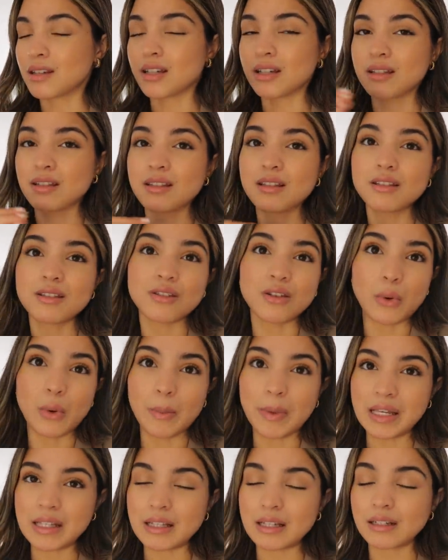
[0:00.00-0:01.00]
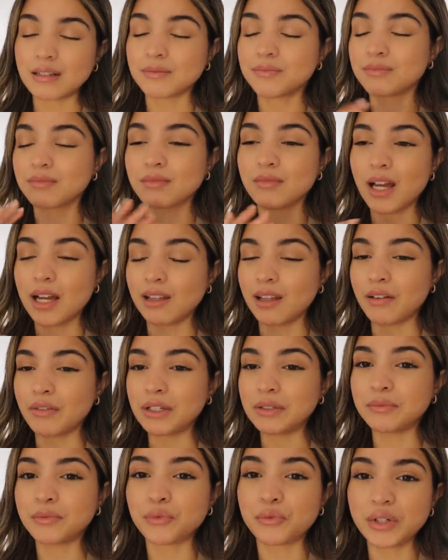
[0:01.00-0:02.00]
It's so amazing. I love
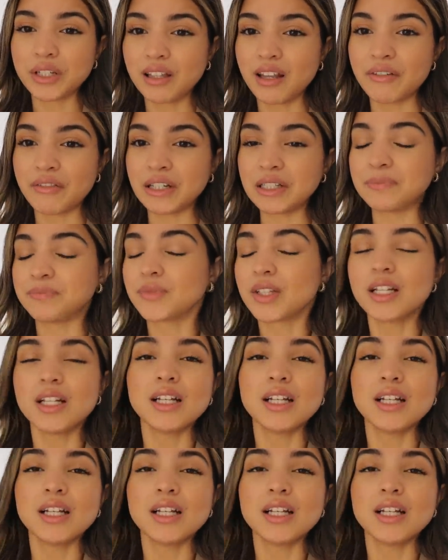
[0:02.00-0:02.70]
it. Re-love it.